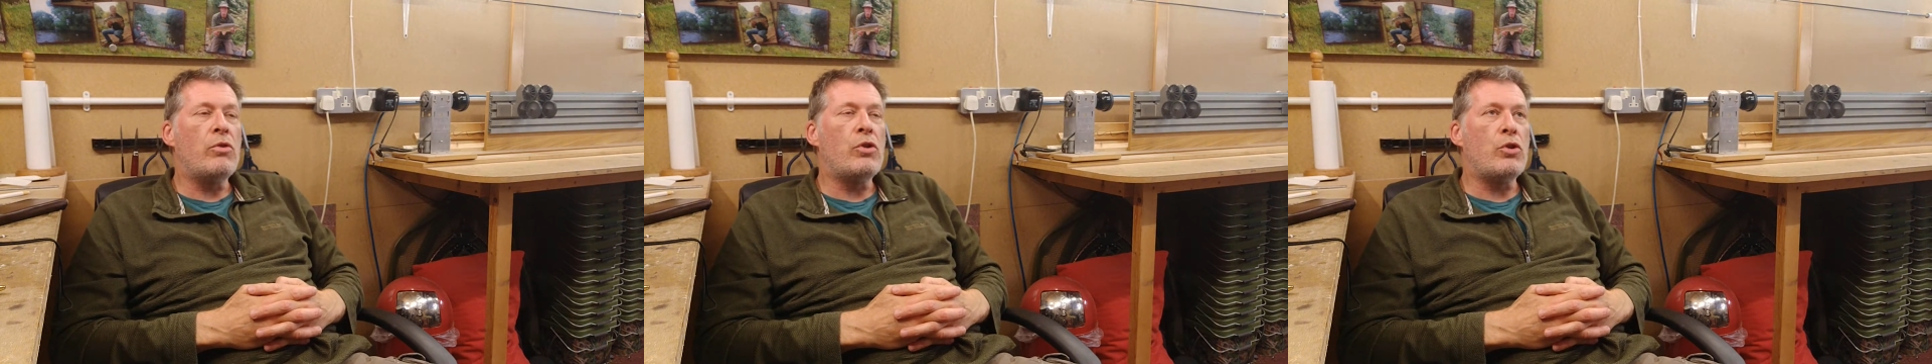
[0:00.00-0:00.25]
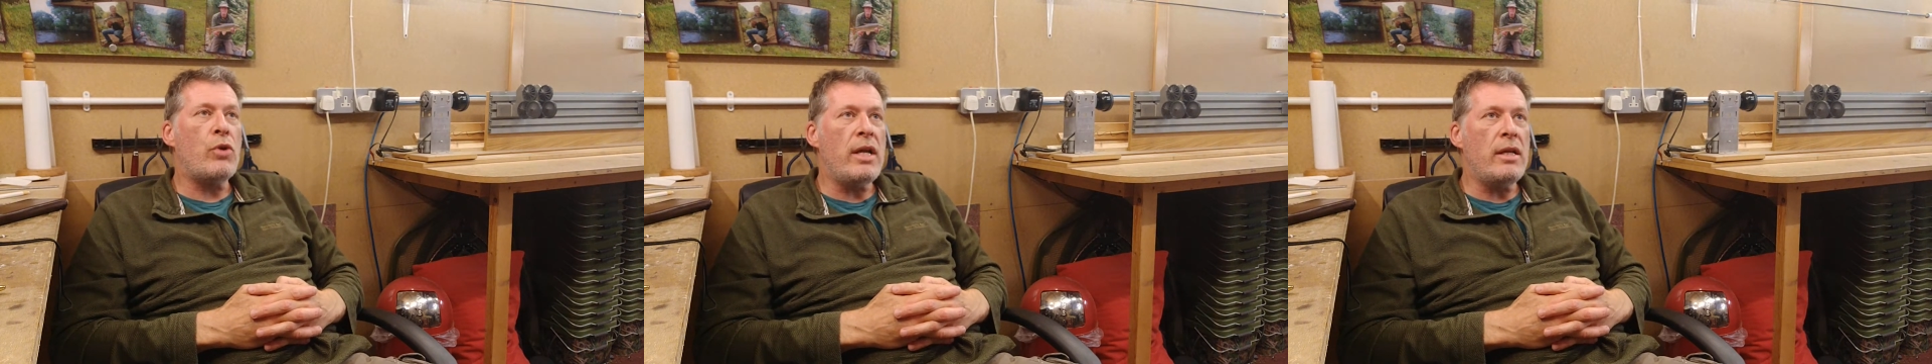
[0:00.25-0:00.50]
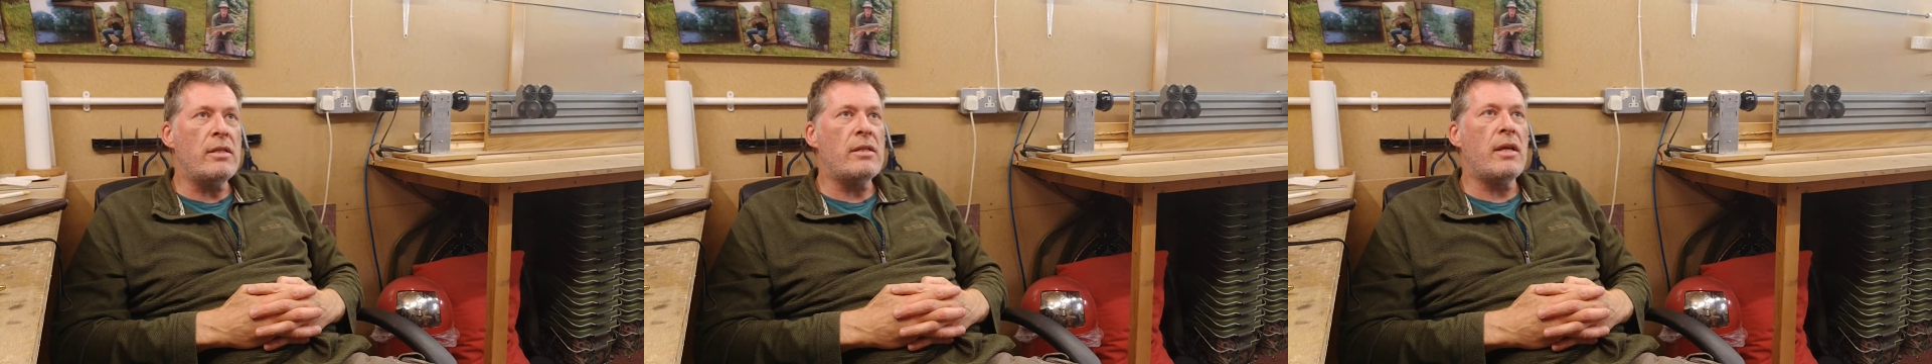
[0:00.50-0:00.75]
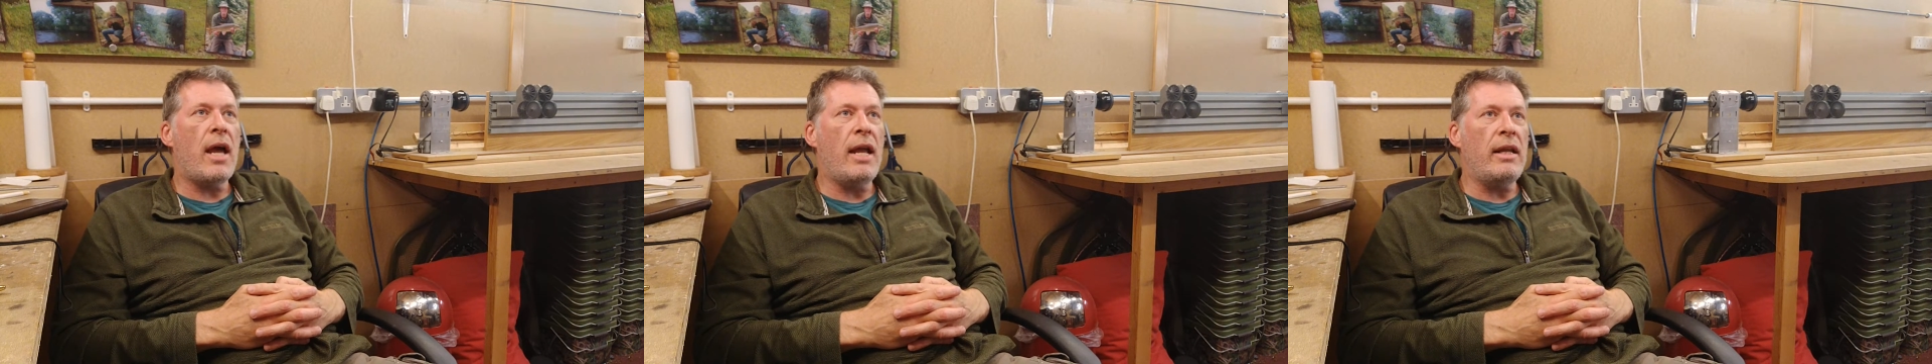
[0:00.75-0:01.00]

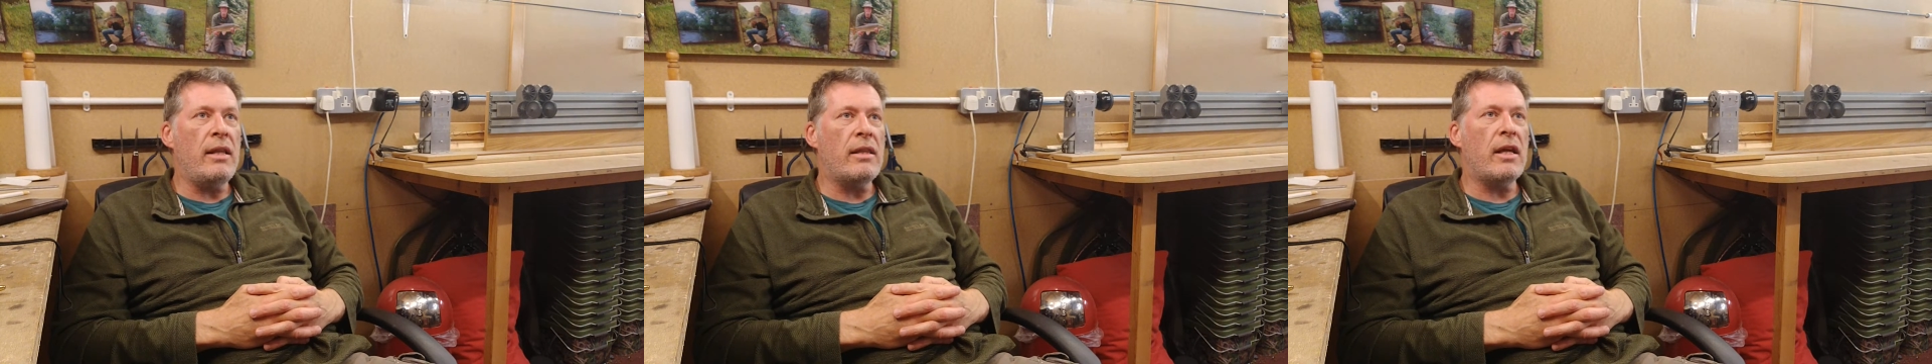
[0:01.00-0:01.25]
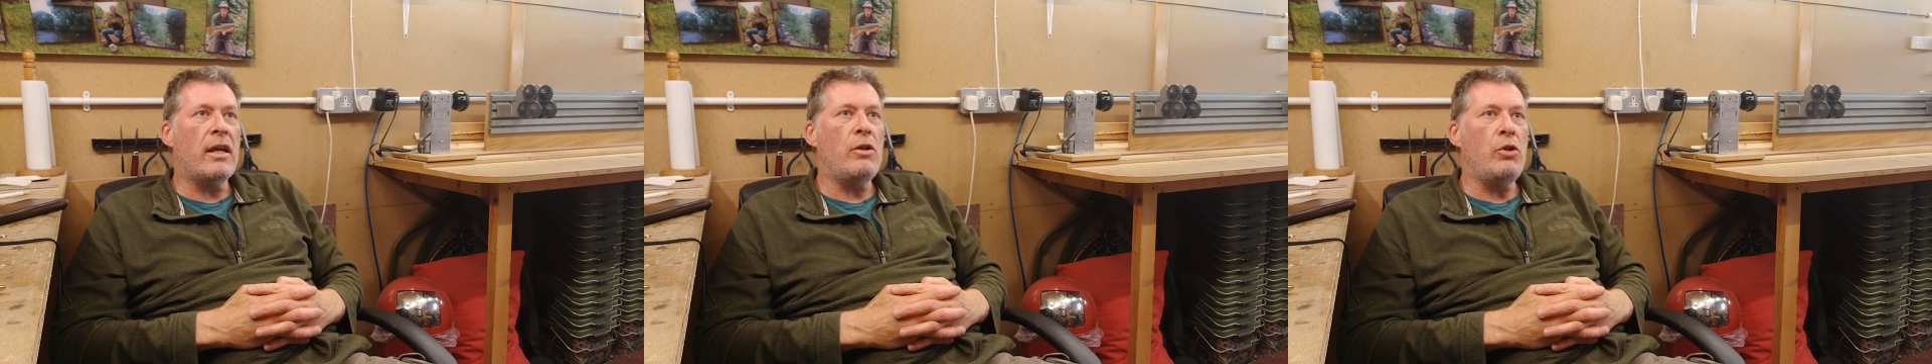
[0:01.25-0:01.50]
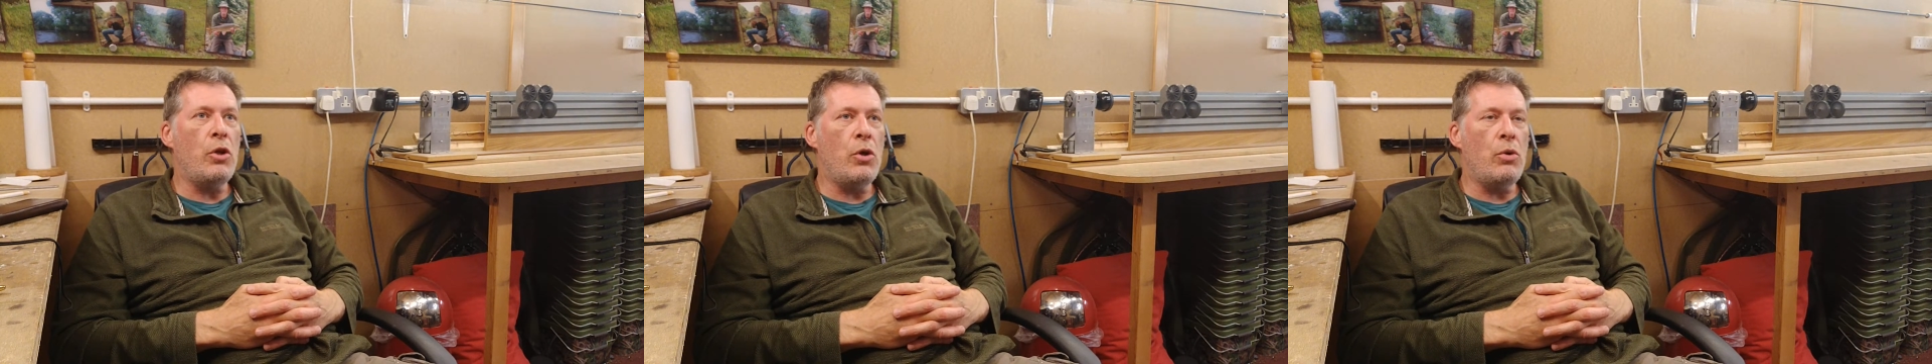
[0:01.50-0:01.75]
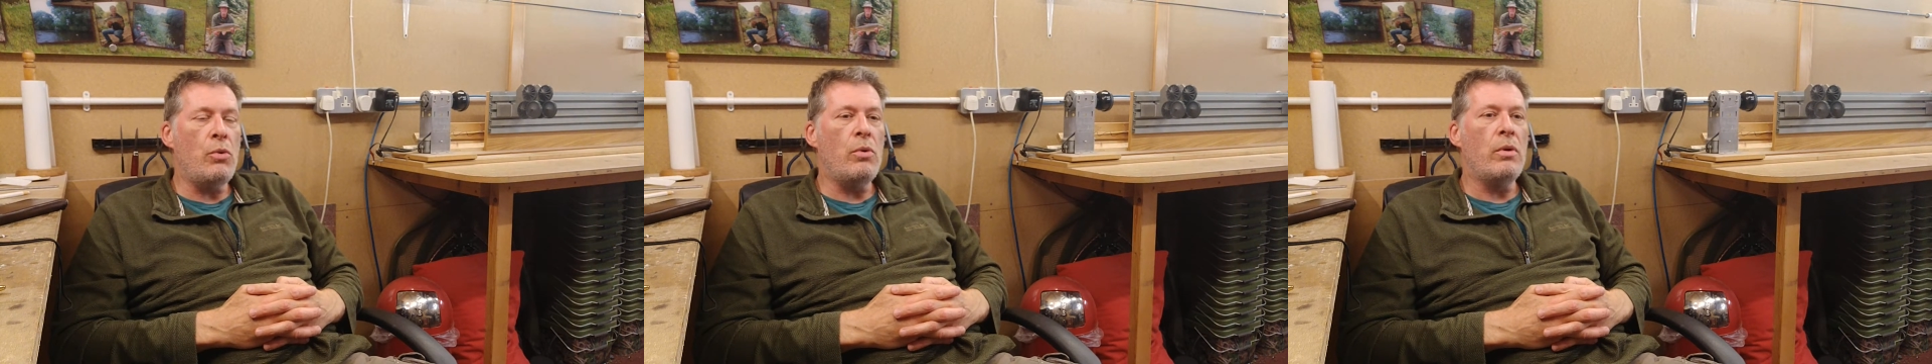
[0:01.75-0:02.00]
Treat anything
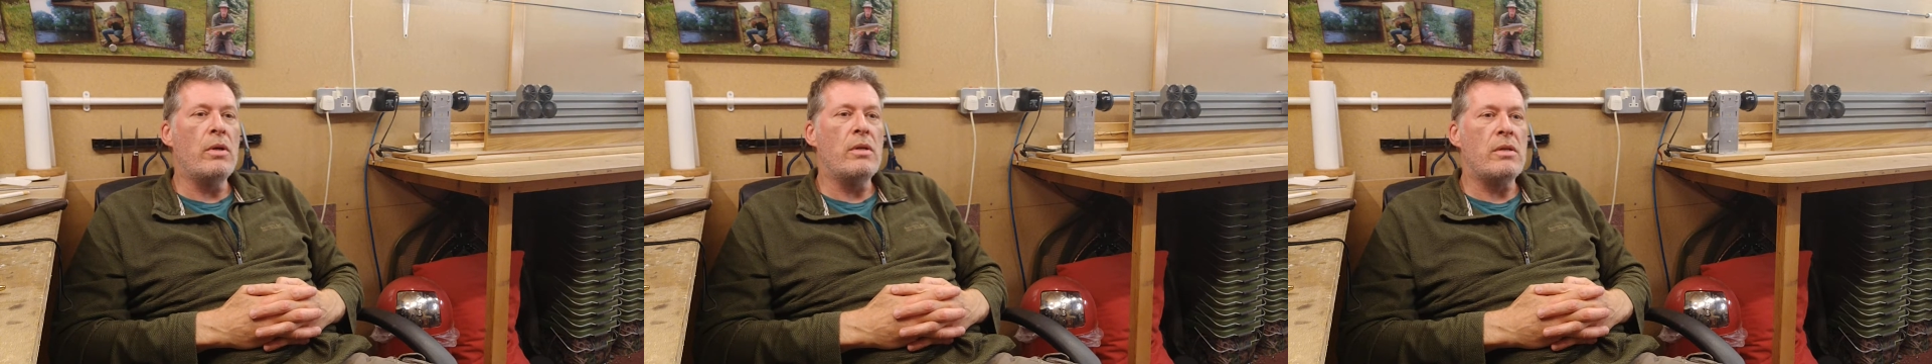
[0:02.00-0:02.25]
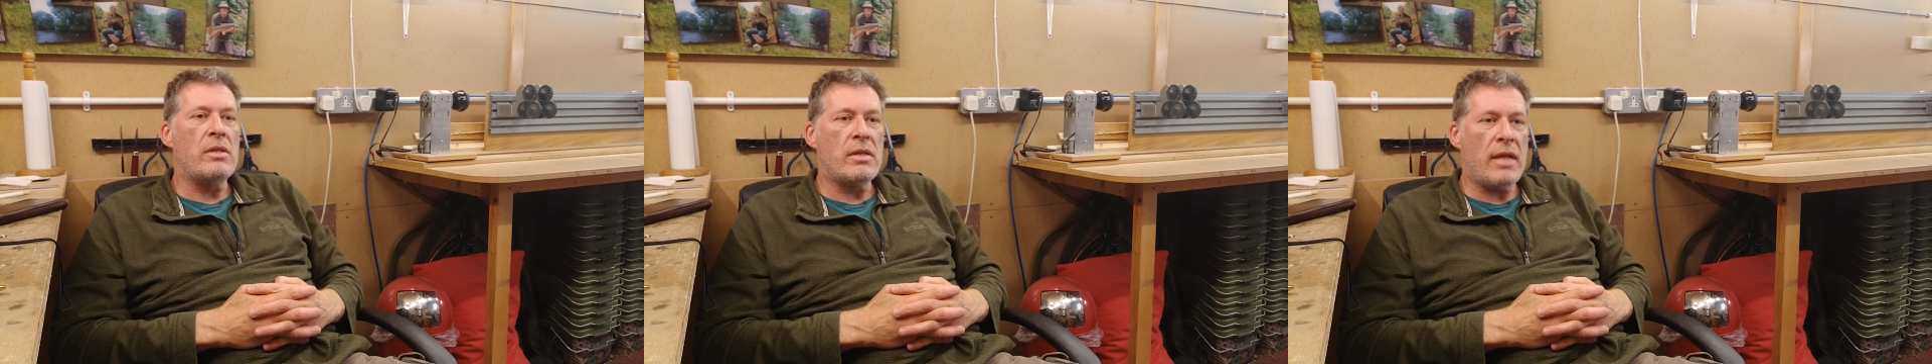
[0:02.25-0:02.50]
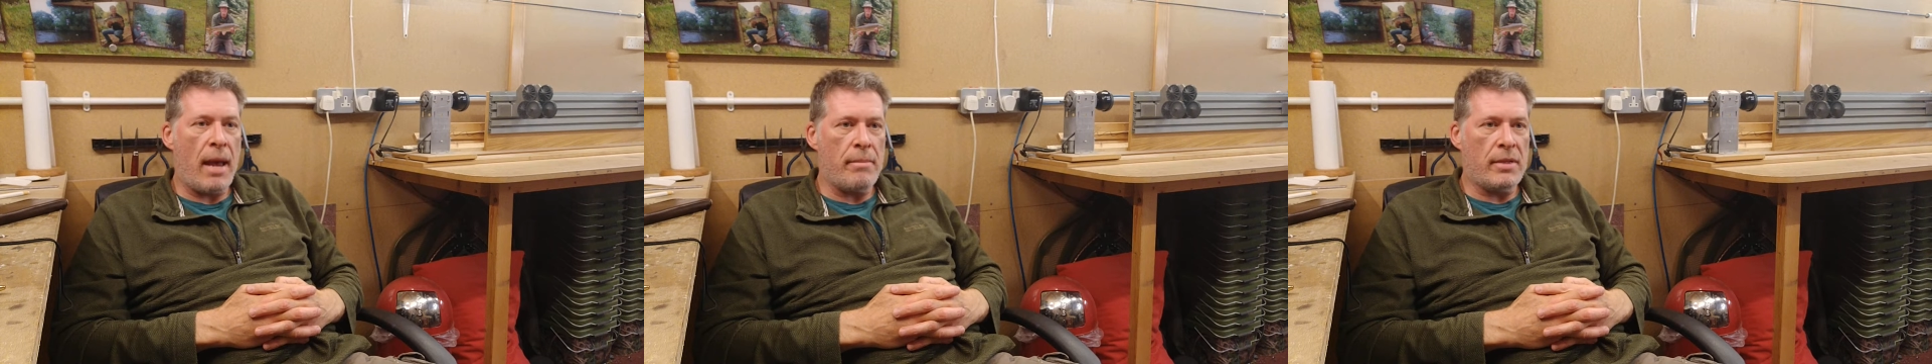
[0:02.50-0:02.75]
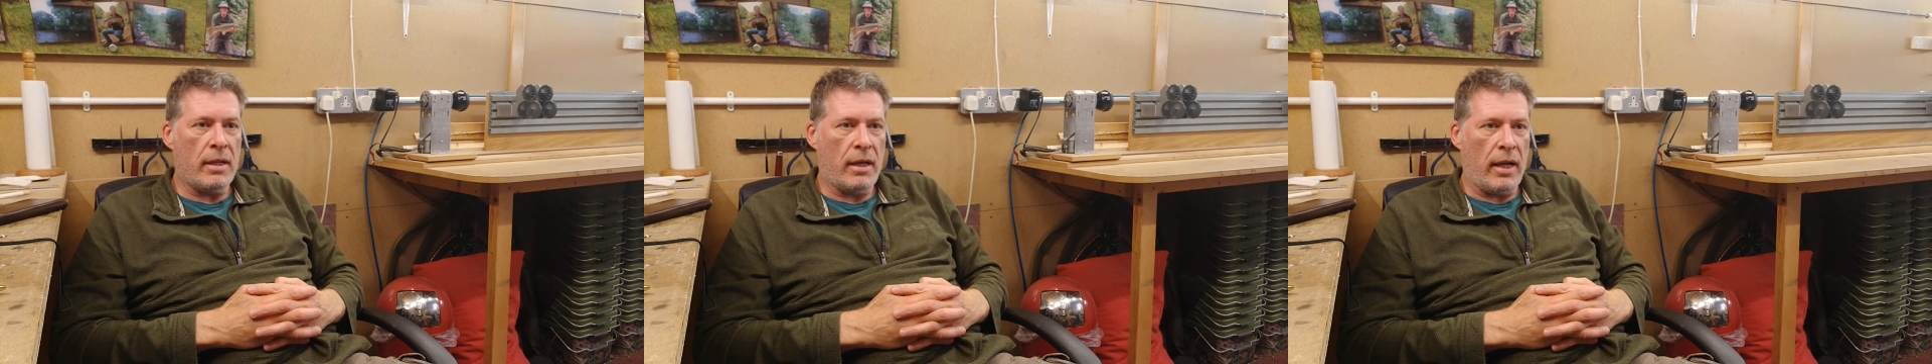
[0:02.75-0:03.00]
new
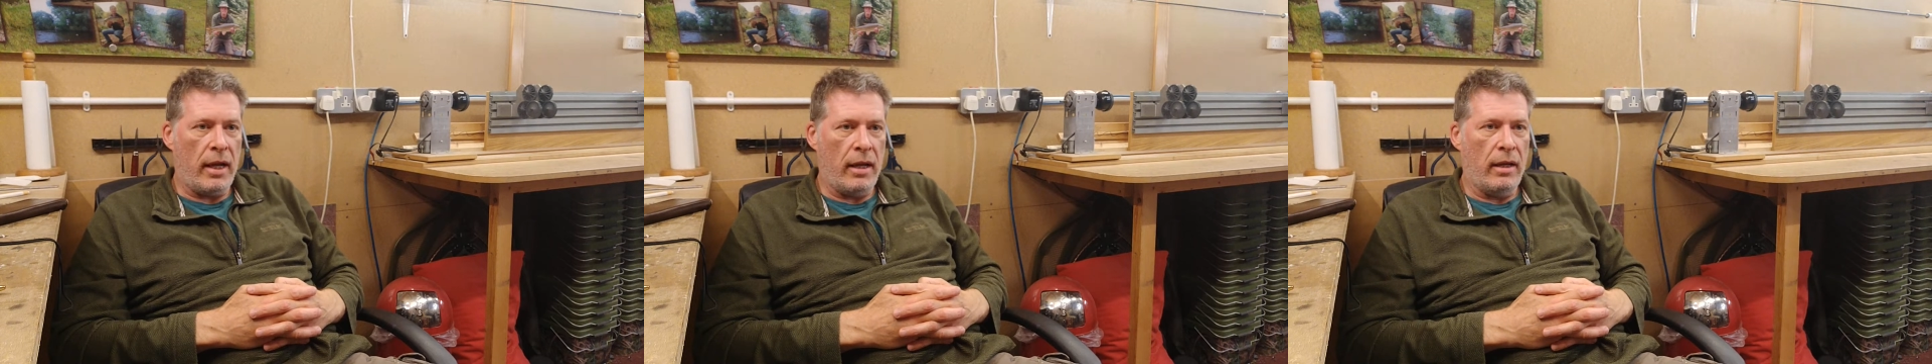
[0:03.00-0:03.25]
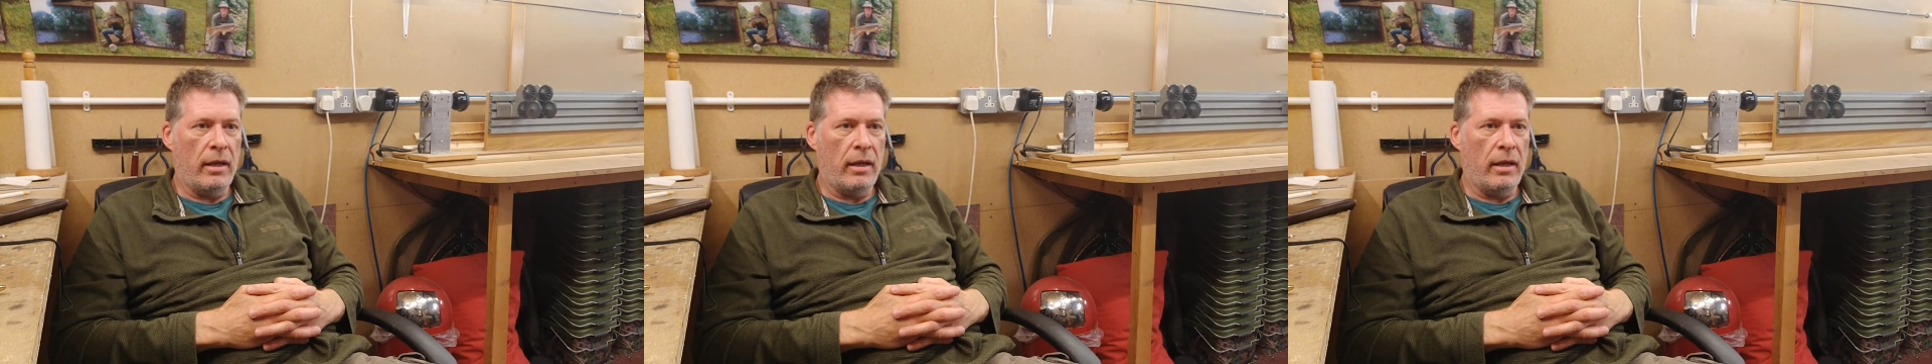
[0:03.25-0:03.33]
skeptically.